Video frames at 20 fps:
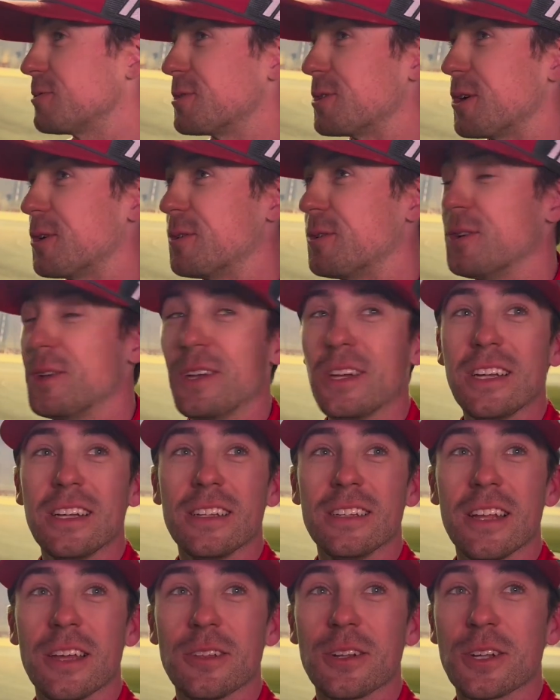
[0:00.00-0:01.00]
So
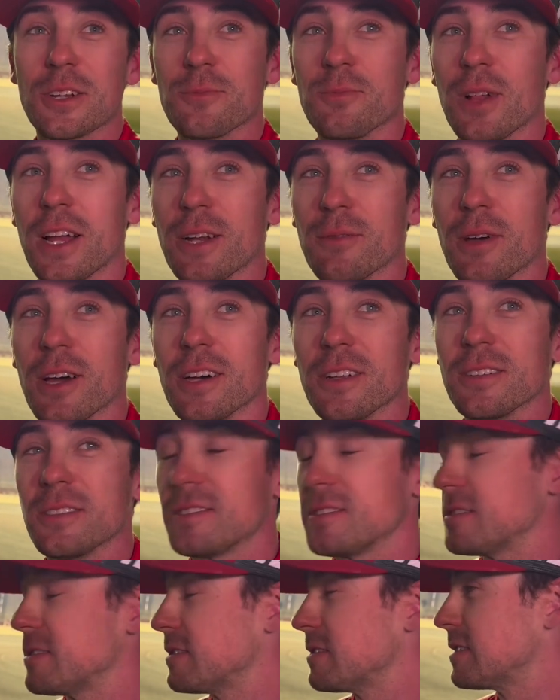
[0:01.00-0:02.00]
nothing to complain
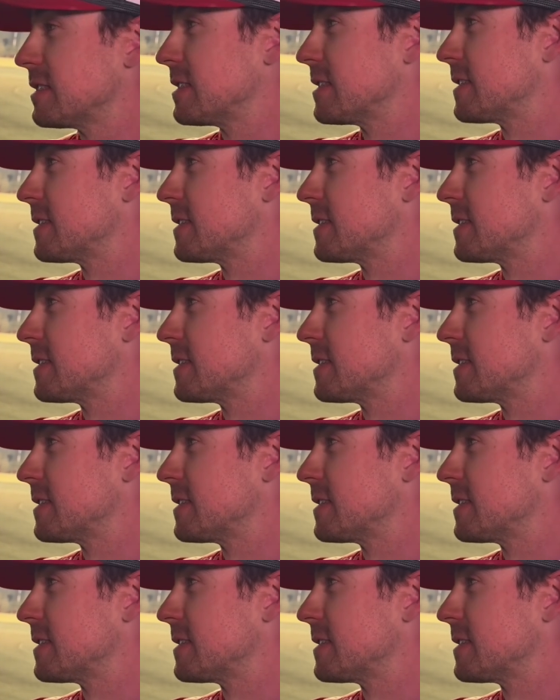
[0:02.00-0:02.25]
about. Sometimes with